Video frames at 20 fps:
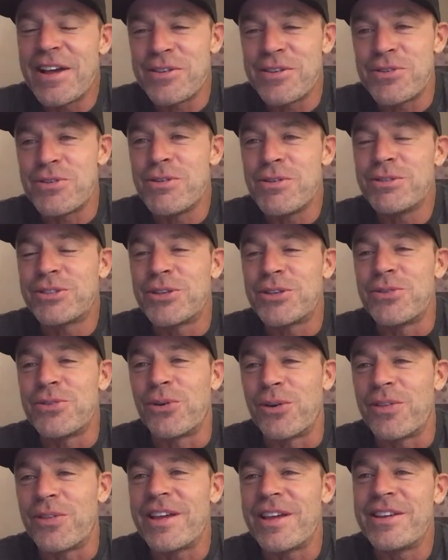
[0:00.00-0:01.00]
you used to,
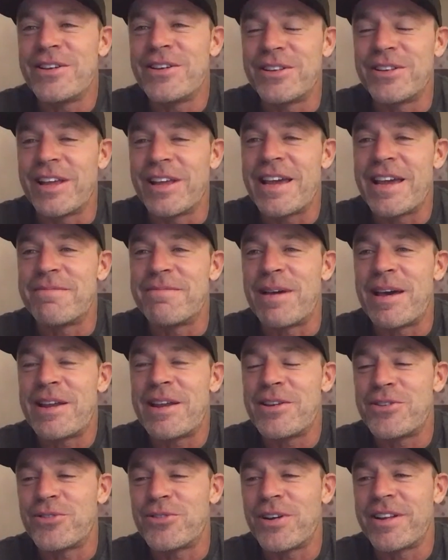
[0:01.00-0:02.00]
or then you lay in bed
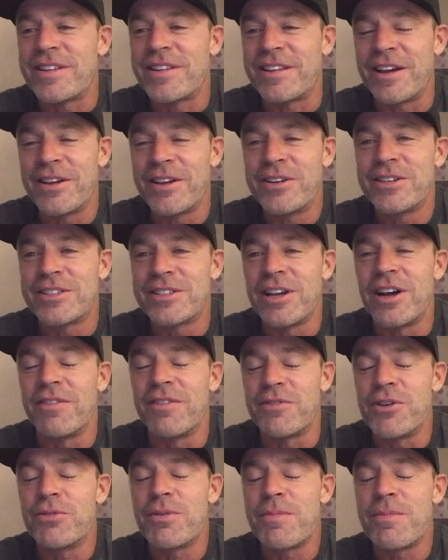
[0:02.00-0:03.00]
and you try to tell yourself,
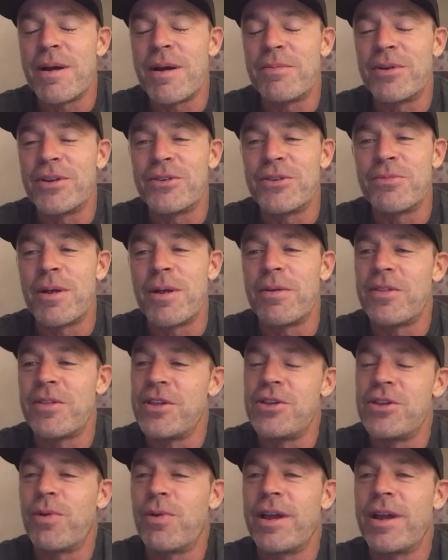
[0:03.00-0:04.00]
you'll remember it, you remember.
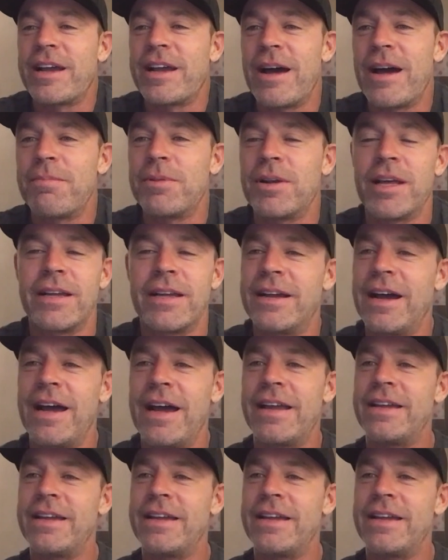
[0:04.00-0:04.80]
Then you wake up like,